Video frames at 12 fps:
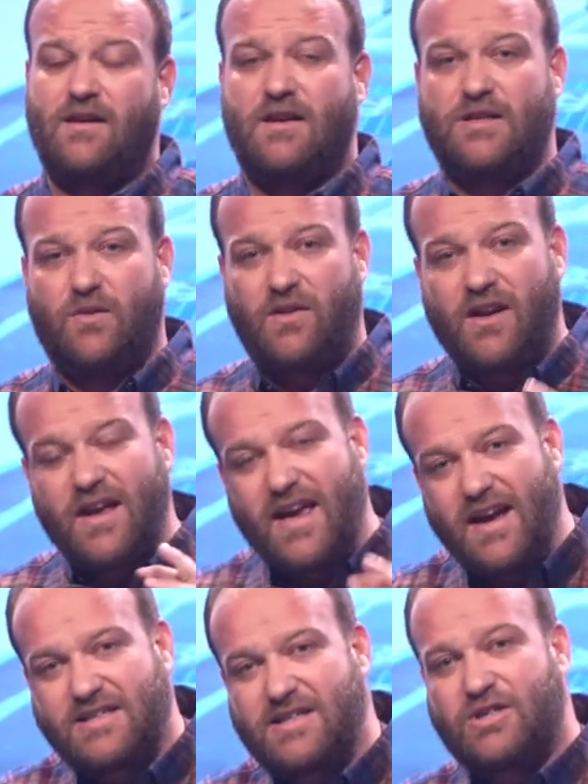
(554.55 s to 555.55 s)
So we've got to
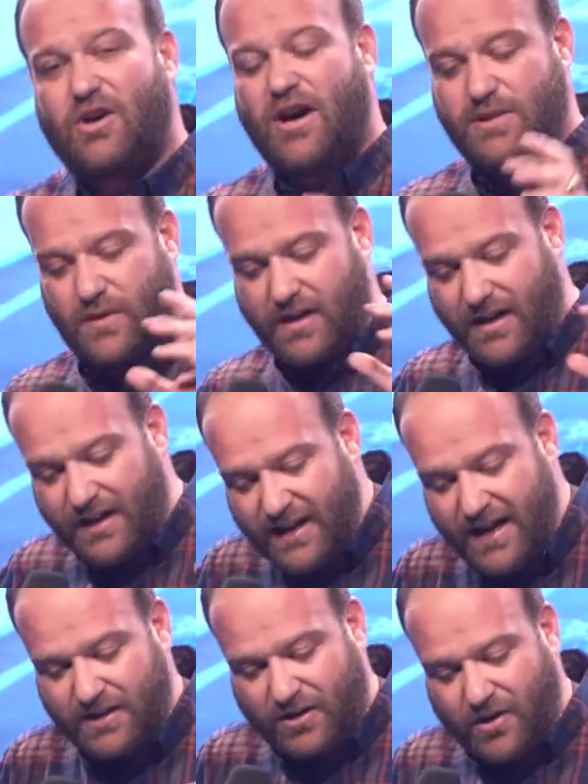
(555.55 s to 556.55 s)
exercise, we've got to
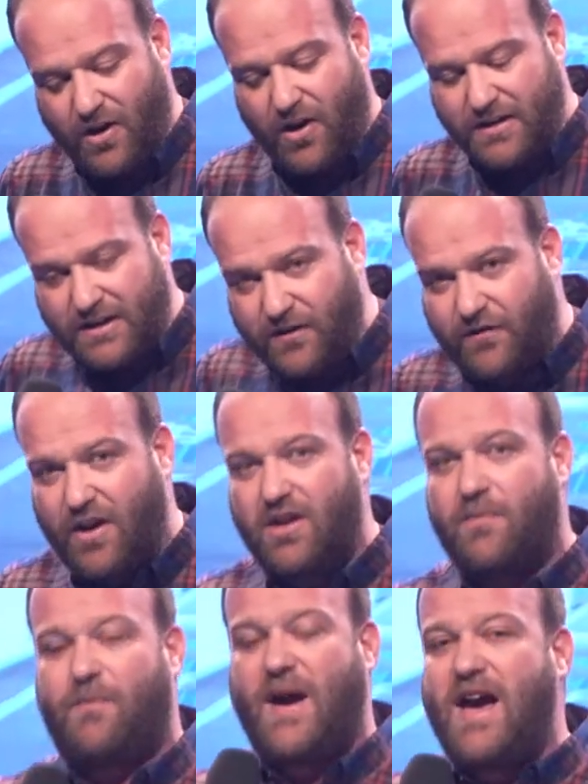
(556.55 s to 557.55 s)
let God
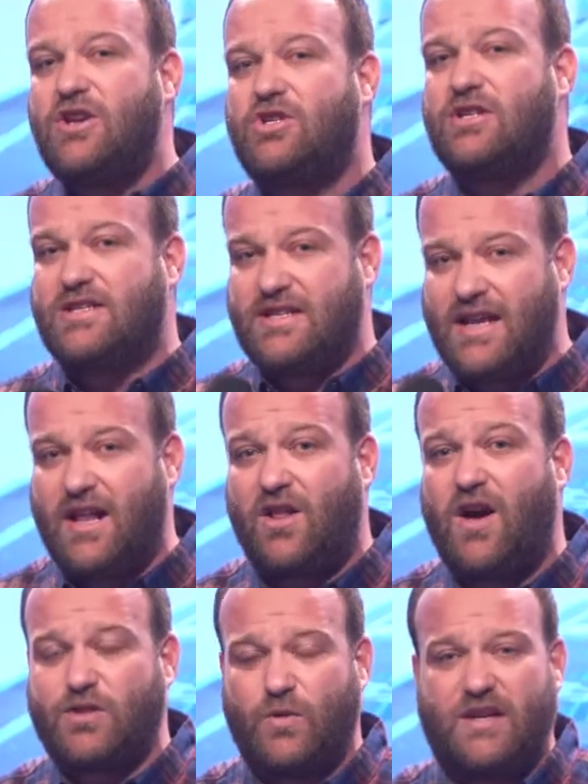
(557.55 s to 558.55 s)
develop patience in our
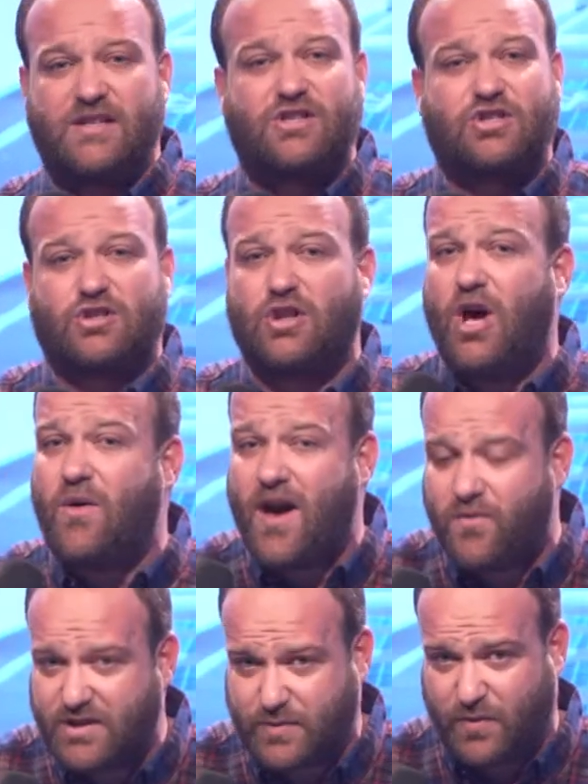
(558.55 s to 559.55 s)
life so we can slow our
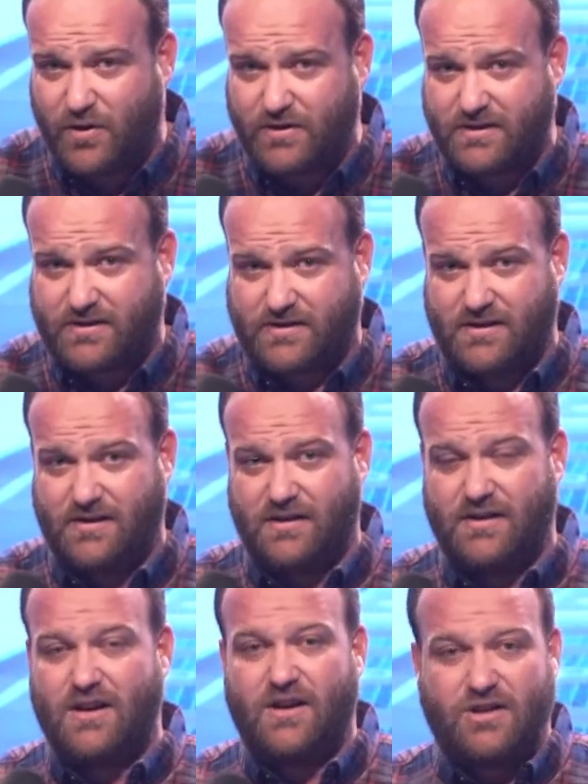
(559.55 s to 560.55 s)
response,
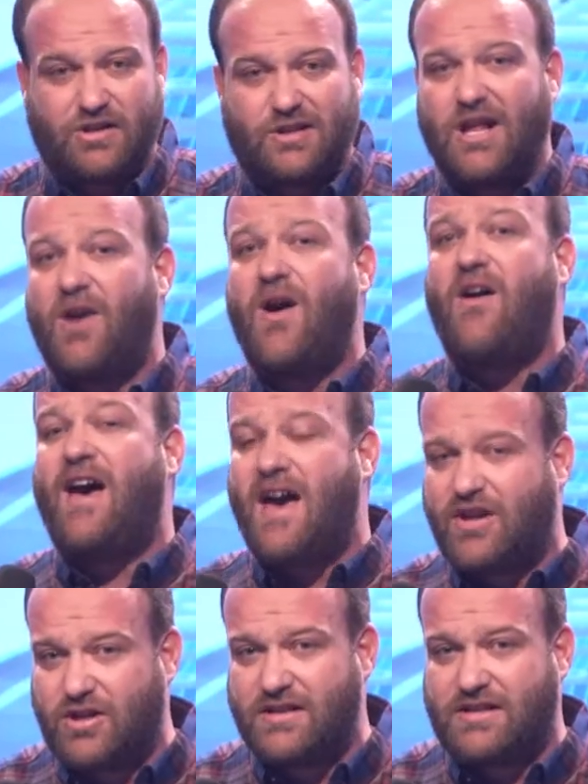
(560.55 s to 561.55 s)
slow our
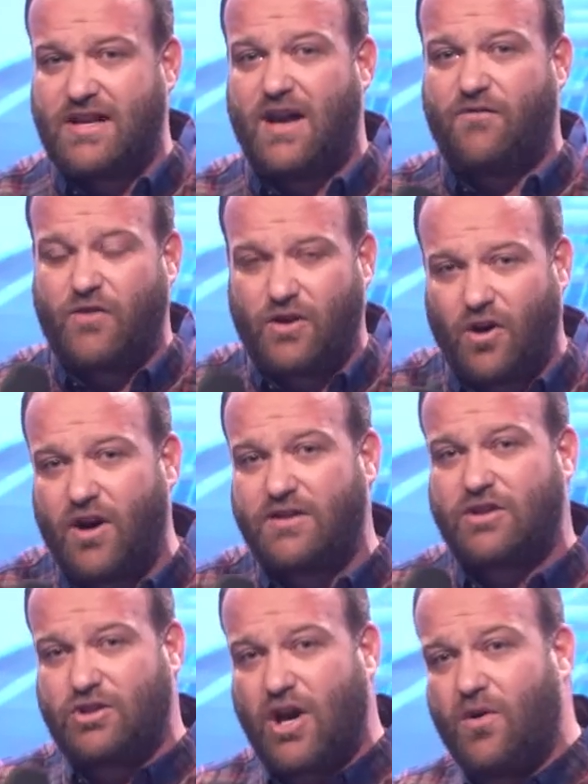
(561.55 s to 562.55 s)
actions down for God
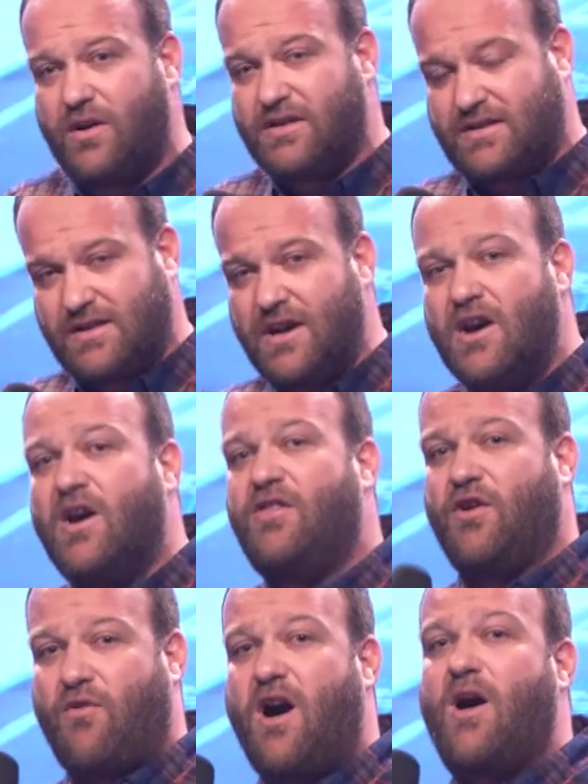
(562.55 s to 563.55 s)
to show us
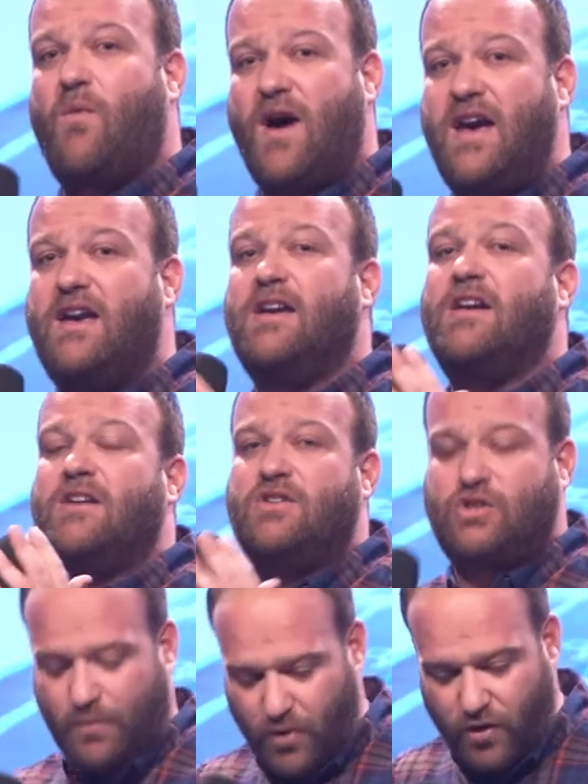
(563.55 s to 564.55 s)
the right way
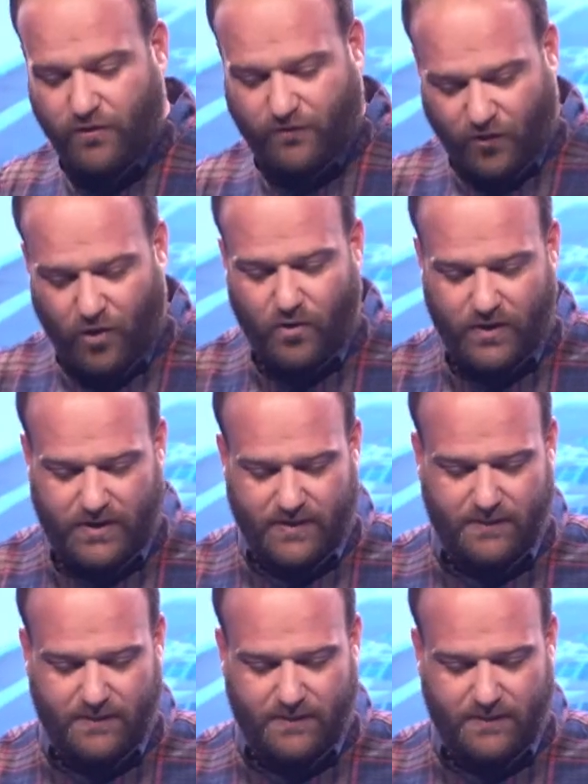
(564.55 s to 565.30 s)
to move forward.